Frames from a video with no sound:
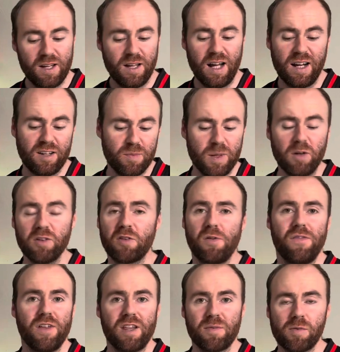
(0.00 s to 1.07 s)
And to be honest with
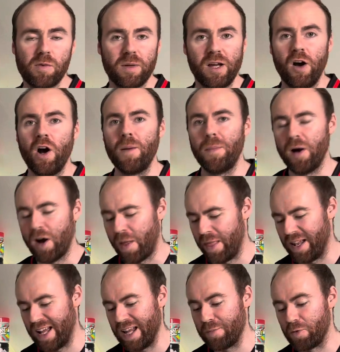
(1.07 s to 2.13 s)
you, there's probably hype behind the
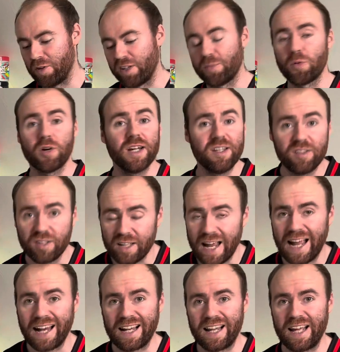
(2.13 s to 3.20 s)
label. It's a pretty
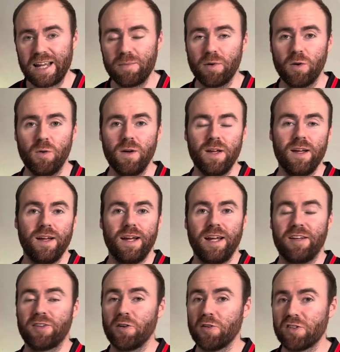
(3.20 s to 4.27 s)
stacked label. It's
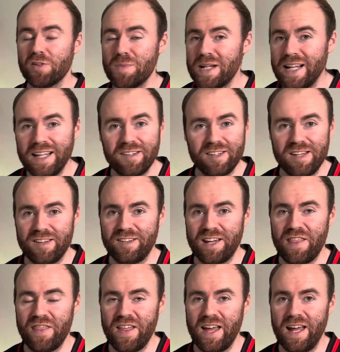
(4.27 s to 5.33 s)
got some illicits
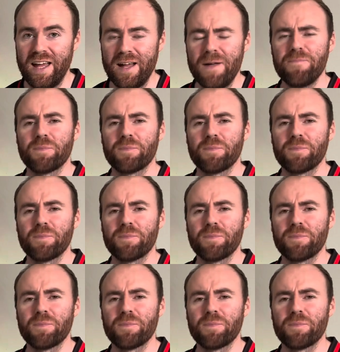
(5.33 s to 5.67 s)
in there.